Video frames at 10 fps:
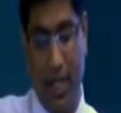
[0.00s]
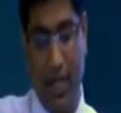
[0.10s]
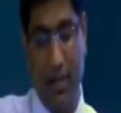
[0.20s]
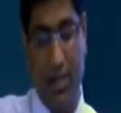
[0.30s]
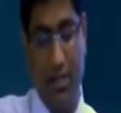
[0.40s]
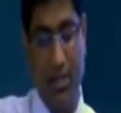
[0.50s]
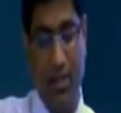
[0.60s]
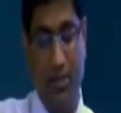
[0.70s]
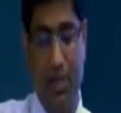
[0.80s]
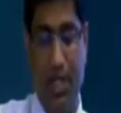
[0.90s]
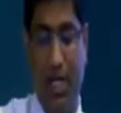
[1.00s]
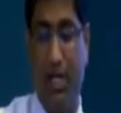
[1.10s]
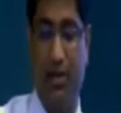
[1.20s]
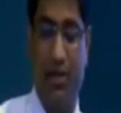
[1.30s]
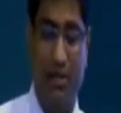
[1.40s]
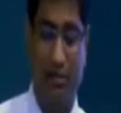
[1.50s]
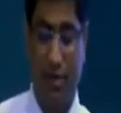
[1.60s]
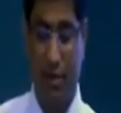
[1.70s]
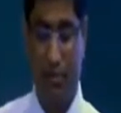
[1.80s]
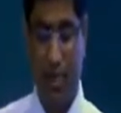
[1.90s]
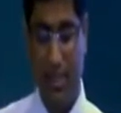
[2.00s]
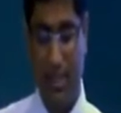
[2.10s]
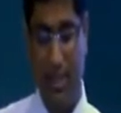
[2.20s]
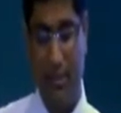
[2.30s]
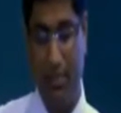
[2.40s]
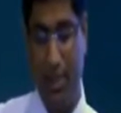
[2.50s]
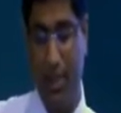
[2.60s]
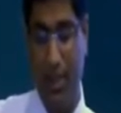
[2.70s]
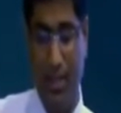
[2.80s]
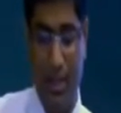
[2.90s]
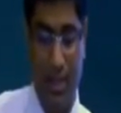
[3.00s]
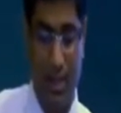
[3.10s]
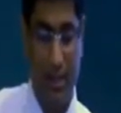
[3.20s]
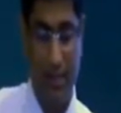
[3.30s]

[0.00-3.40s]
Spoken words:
again, concerns with regard to interferon-based therapy,